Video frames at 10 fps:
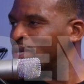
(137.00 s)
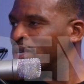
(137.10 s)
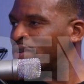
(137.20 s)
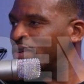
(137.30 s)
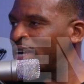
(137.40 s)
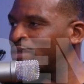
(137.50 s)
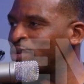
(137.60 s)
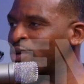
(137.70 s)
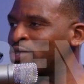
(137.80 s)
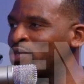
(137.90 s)
right?
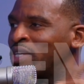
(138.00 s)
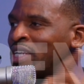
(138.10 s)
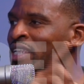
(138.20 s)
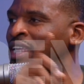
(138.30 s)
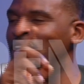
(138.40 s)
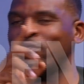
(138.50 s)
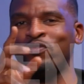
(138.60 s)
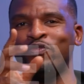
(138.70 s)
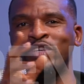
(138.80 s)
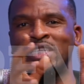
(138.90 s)
Because you need a
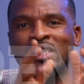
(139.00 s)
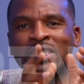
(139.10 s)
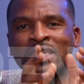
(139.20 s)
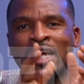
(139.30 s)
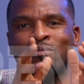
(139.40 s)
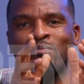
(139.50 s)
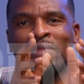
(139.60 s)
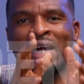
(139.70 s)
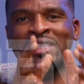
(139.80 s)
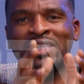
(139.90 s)
fit that
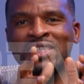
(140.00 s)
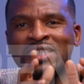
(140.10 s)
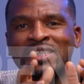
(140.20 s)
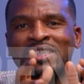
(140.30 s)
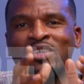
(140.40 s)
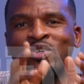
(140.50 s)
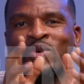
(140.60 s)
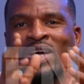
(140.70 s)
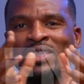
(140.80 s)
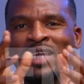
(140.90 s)
matches
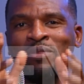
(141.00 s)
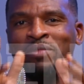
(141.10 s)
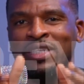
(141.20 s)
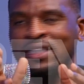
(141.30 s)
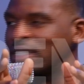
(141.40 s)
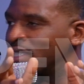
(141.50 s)
your assignment.